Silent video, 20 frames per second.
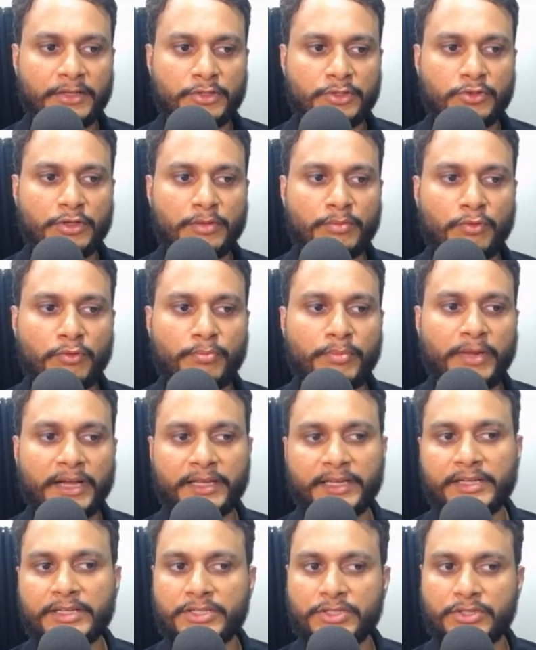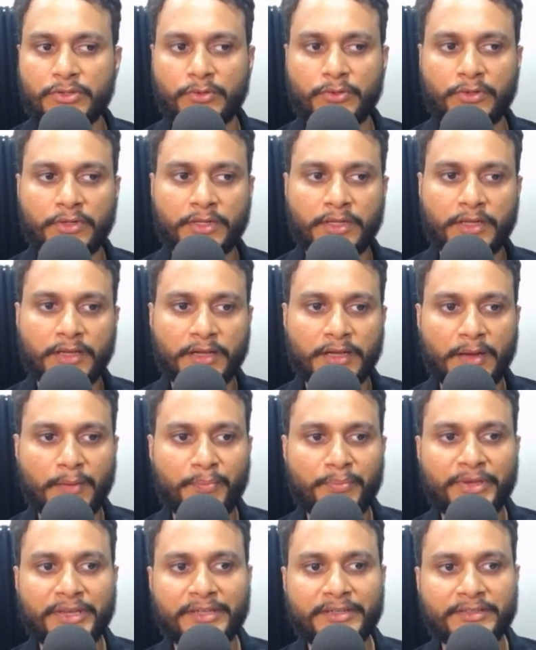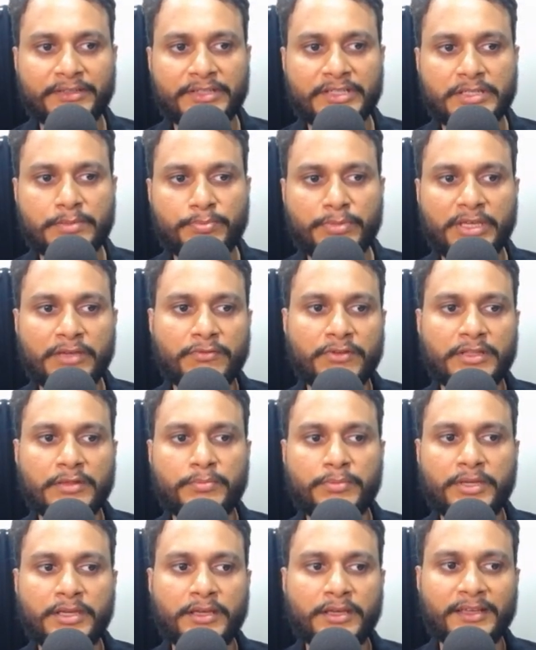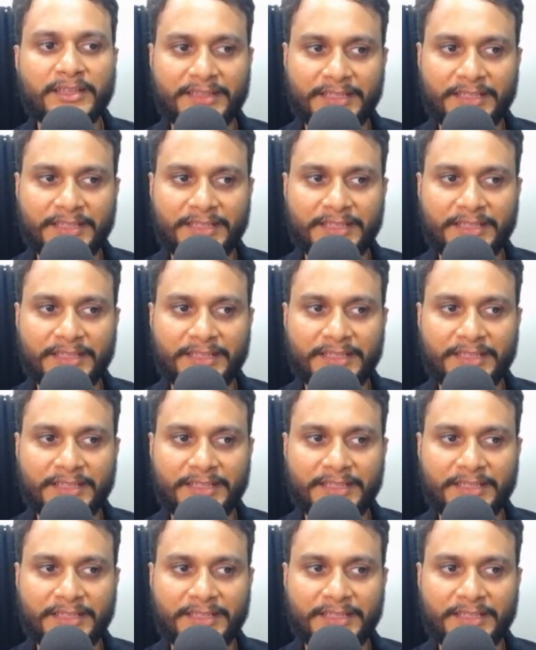So we'll move back at 0. Compare this B with B.